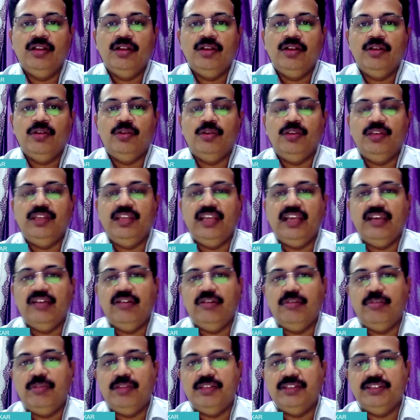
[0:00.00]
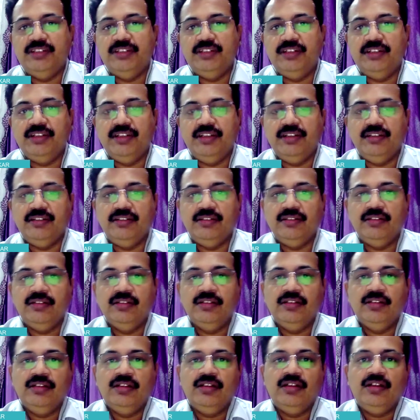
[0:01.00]
only have a present in
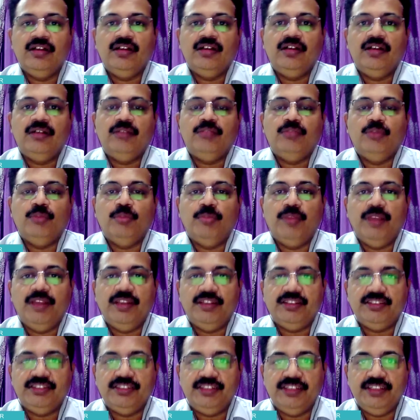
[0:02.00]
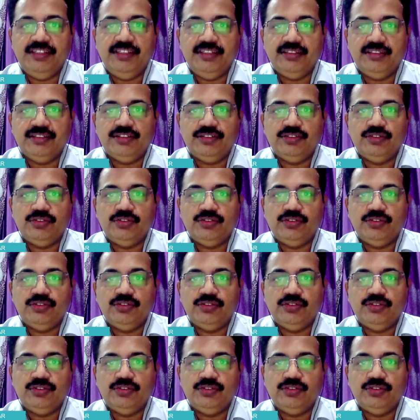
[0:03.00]
Mumbai city.